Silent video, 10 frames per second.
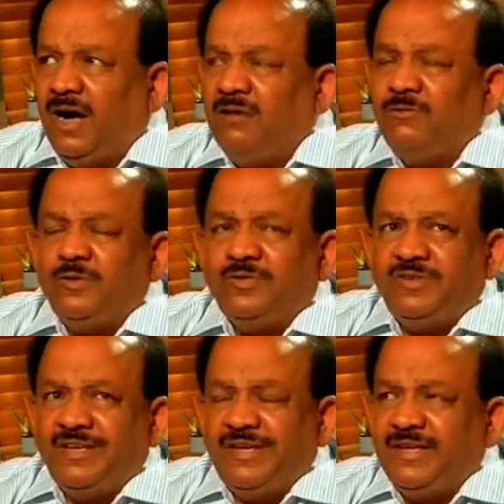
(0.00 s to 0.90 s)
I would
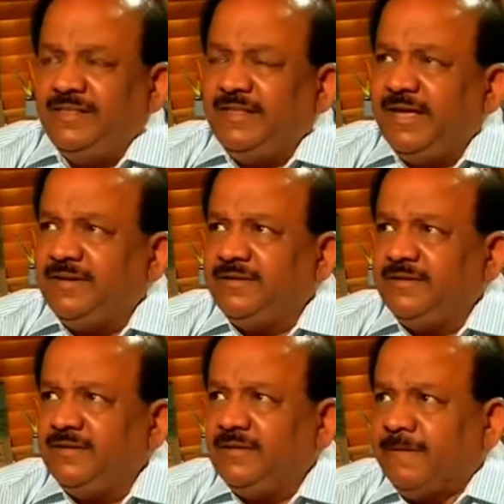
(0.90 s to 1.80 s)
say that
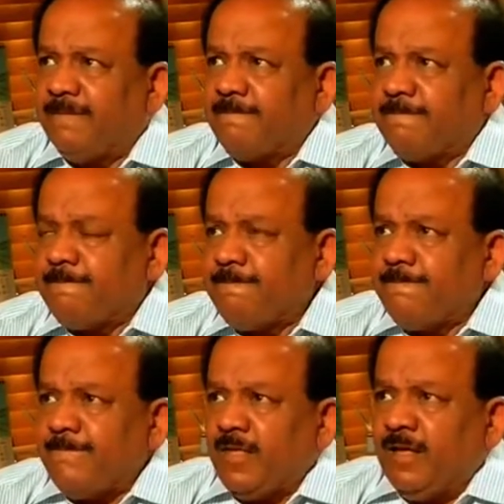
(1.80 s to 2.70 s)
uh,
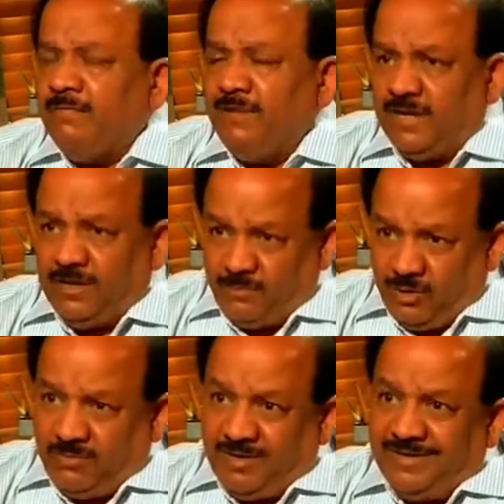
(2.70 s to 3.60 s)
we can
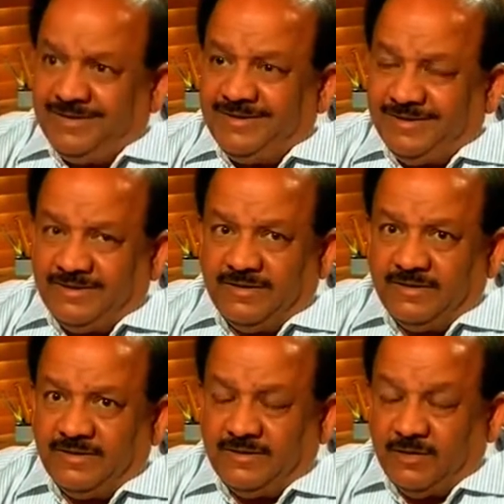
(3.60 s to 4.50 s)
probably
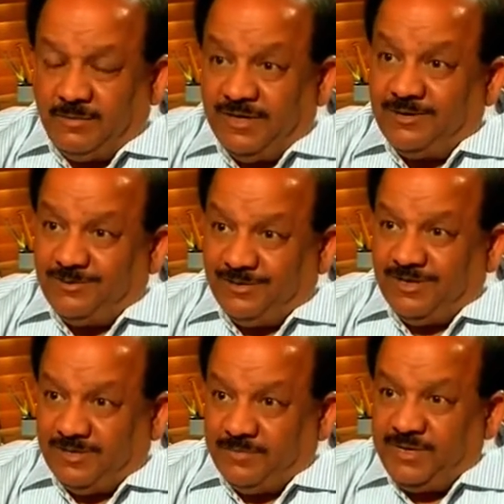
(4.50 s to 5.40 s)
uh, appeal to
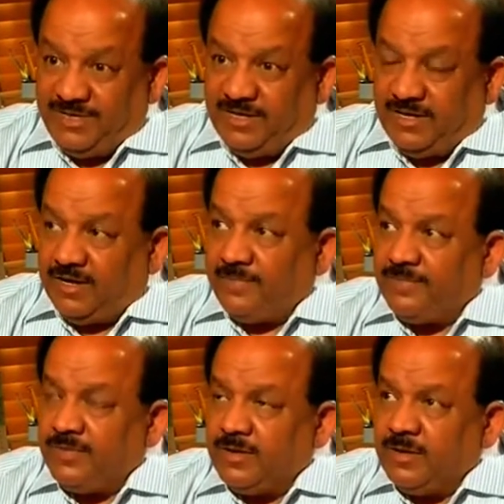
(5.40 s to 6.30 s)
the
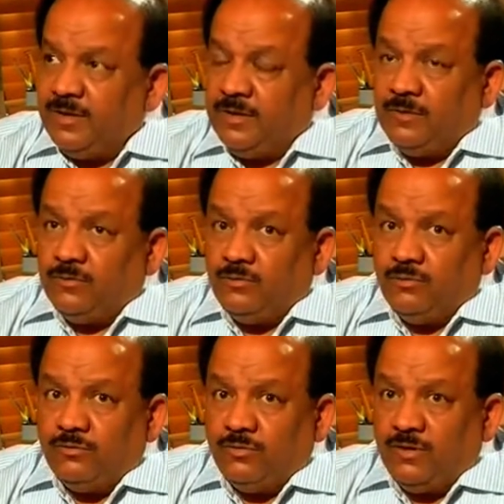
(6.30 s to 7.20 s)
media
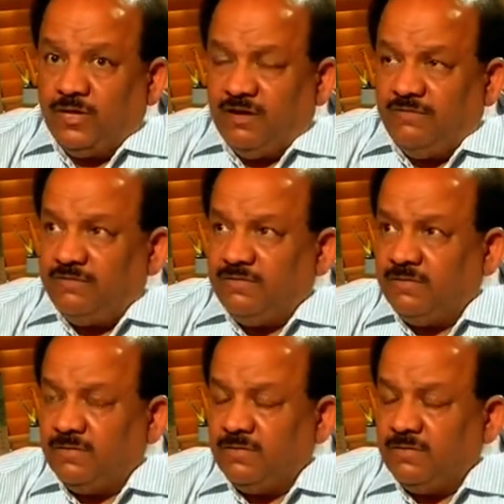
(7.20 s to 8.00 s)
to give